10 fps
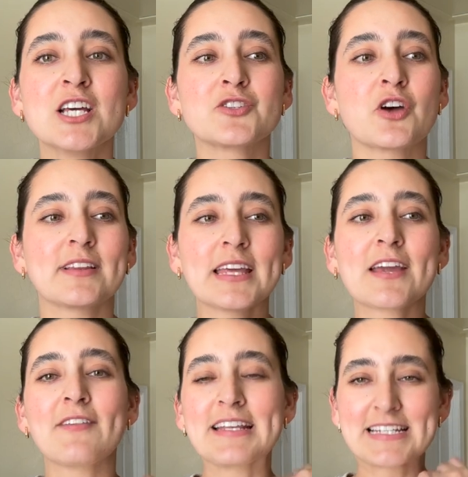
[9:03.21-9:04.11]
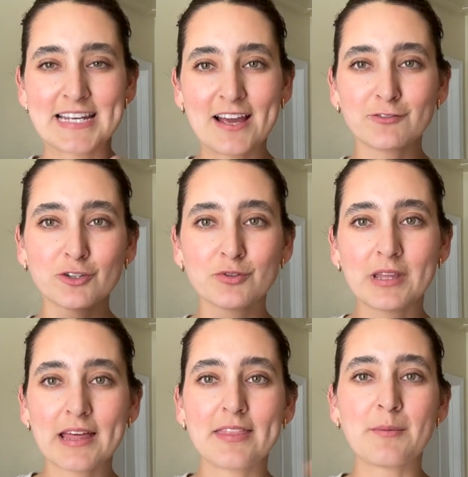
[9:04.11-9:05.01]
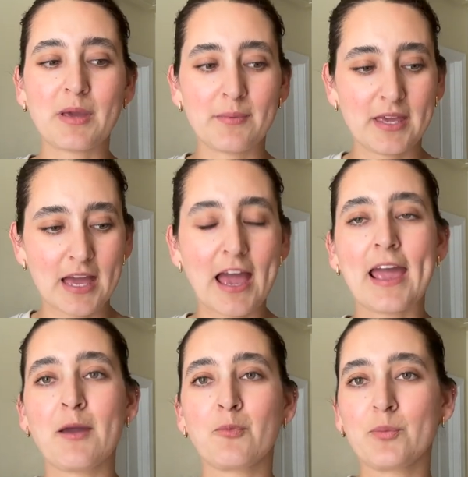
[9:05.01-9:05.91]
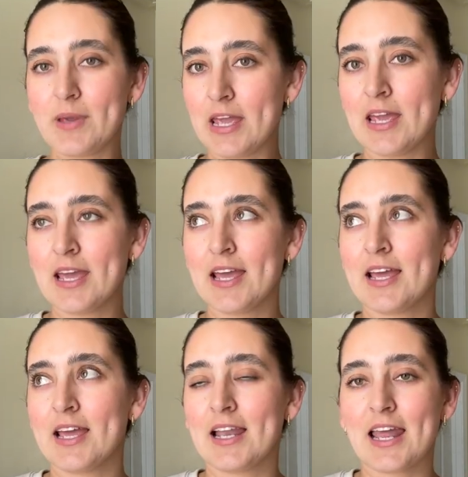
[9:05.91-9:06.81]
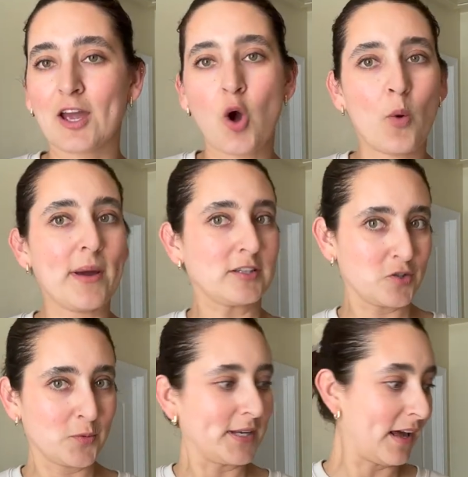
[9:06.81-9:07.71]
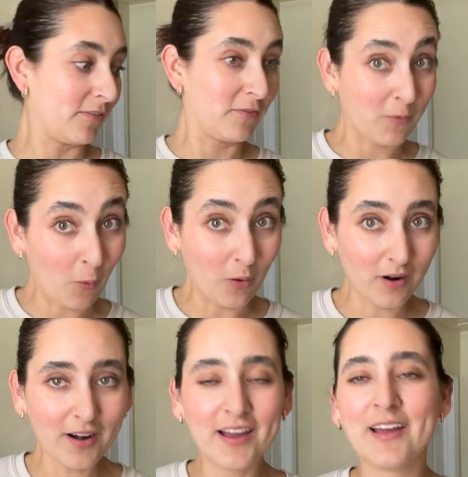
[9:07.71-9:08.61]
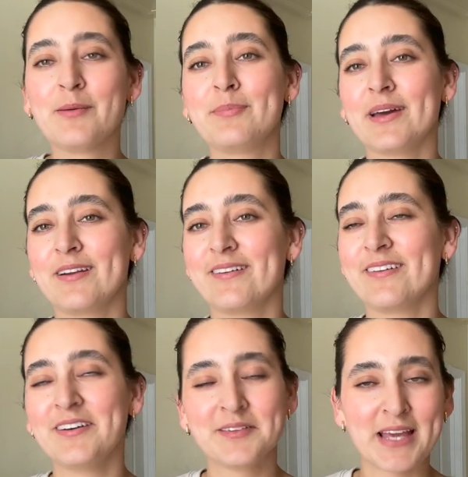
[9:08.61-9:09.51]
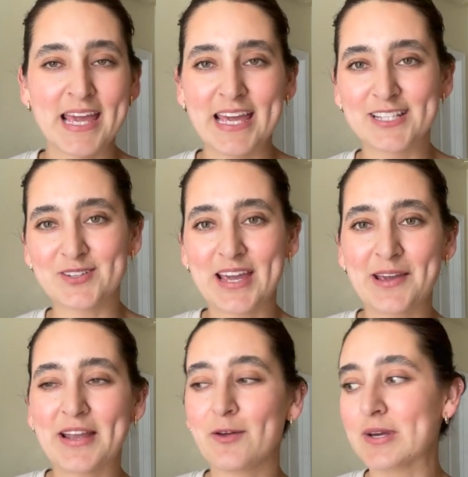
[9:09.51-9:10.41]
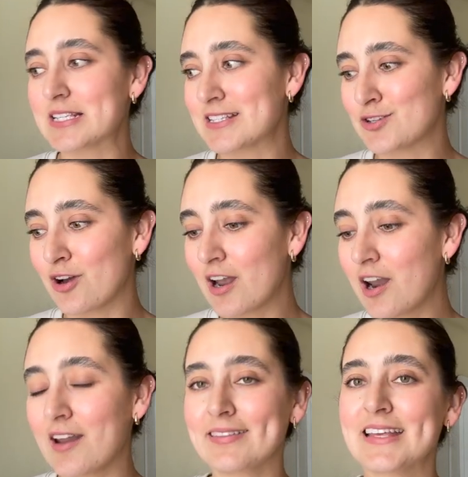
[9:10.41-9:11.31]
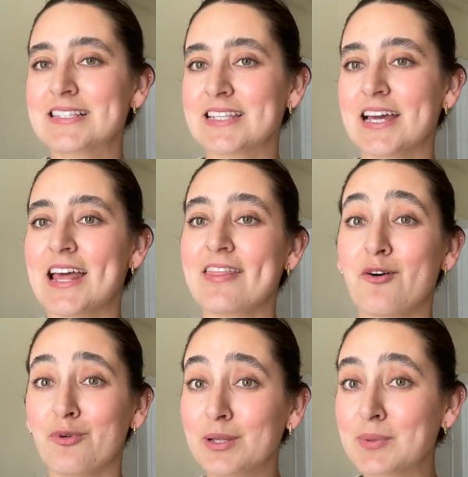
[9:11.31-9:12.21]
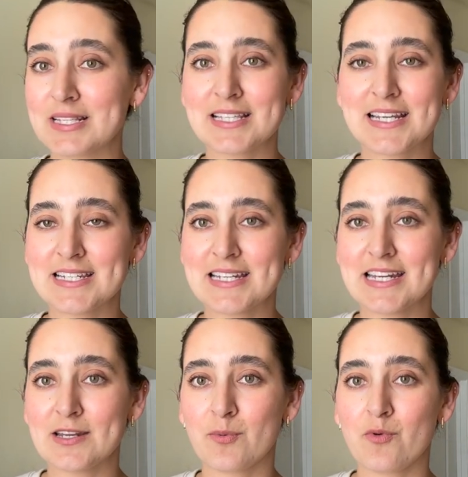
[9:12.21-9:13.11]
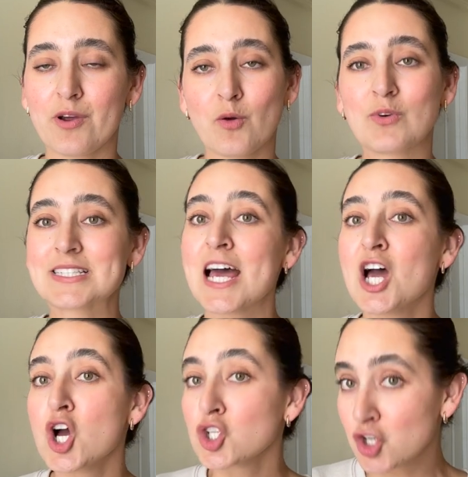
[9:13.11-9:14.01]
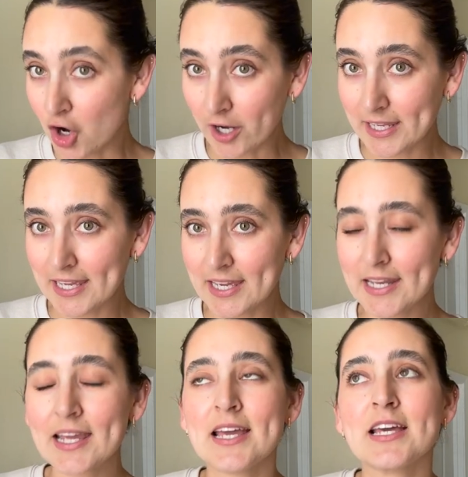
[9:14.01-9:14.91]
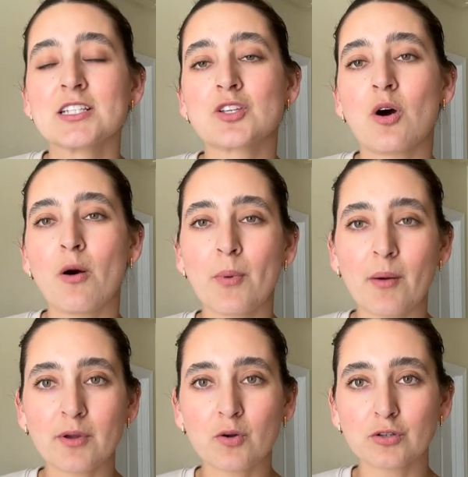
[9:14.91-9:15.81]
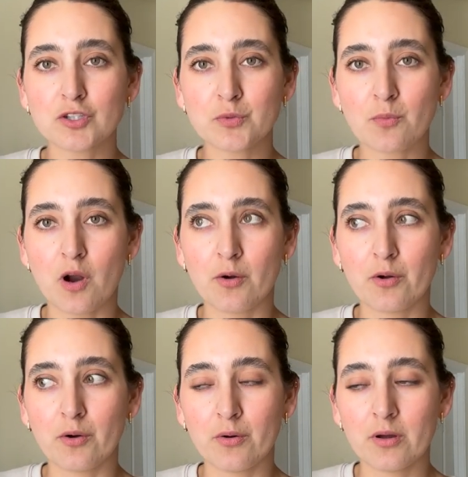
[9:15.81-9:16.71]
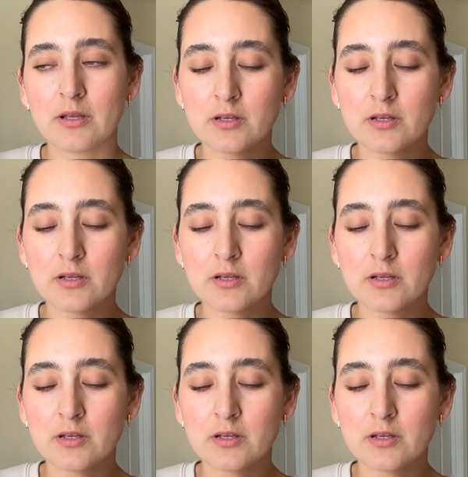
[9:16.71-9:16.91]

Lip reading: So I think if I didn't have to do that, then maybe I would be like home at 2 and not 4. Pero it's okay. Anyways, I still got a lot of things done. The only place that I didn't end up going was Target. So I'll probably go tomorrow